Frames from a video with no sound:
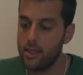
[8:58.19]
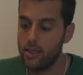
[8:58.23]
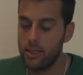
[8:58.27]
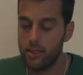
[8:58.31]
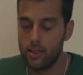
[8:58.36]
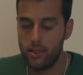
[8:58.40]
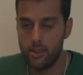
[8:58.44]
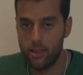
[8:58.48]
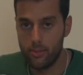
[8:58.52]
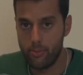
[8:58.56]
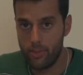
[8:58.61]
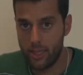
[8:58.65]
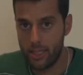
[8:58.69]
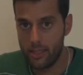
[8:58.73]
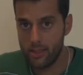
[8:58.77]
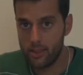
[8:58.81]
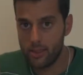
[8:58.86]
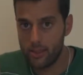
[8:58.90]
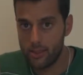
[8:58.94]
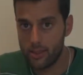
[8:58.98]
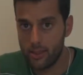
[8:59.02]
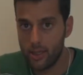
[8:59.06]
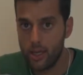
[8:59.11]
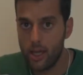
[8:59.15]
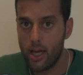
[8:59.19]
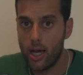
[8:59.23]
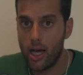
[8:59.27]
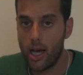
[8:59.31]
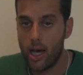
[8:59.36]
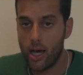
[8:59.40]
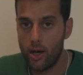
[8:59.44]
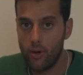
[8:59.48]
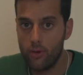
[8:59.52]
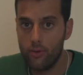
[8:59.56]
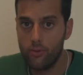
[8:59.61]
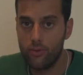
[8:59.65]
It depends
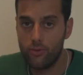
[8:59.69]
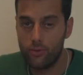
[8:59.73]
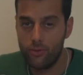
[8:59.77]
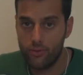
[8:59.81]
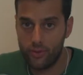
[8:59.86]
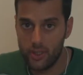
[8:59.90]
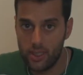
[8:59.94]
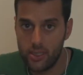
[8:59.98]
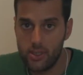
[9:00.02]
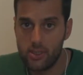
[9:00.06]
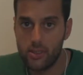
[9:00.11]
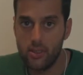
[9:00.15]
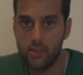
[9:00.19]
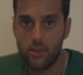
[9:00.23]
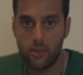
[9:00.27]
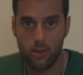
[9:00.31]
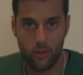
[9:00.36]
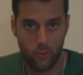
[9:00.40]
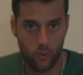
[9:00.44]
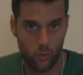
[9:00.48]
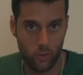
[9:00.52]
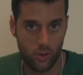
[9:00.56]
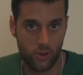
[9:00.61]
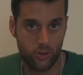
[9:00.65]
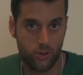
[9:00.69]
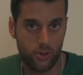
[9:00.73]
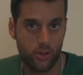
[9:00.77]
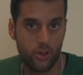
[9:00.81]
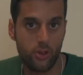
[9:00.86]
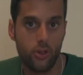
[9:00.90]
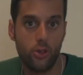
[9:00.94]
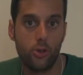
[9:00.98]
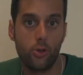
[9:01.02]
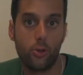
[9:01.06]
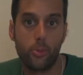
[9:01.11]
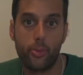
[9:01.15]
how fizzy you want
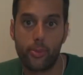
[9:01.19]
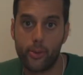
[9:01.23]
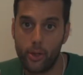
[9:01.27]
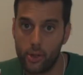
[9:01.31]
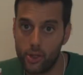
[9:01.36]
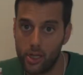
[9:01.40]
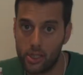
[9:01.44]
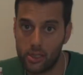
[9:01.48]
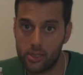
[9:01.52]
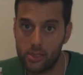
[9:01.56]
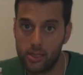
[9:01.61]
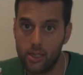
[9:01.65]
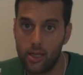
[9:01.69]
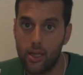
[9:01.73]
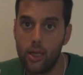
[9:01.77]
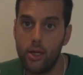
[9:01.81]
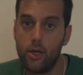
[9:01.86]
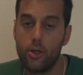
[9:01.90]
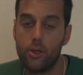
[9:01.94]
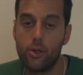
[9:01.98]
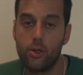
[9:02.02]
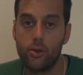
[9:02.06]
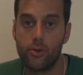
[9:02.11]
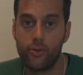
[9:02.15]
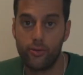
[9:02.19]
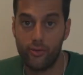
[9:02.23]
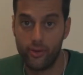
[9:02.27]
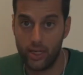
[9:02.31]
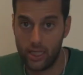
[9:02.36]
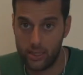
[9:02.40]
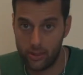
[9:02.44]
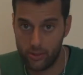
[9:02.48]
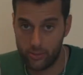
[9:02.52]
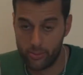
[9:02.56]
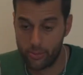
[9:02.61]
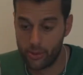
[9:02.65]
your product, your
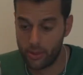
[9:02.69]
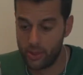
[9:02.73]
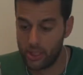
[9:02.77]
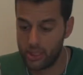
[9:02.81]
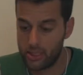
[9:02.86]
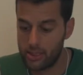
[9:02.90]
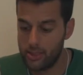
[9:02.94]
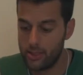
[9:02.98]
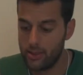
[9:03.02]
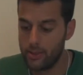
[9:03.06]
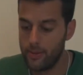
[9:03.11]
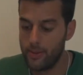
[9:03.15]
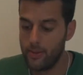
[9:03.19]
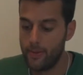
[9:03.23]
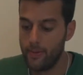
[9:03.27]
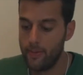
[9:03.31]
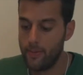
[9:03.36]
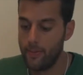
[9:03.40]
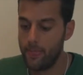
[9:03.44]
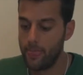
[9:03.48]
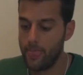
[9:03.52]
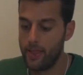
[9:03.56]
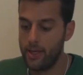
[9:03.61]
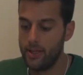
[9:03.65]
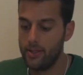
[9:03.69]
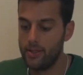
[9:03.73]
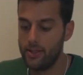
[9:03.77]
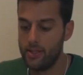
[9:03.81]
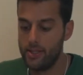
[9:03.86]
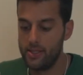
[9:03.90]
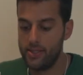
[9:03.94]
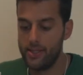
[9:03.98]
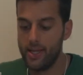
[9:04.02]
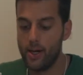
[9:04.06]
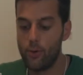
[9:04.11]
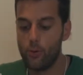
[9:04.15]
final product.
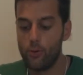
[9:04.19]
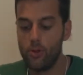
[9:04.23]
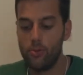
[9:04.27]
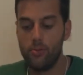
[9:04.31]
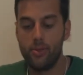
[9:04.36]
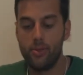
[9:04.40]
This now will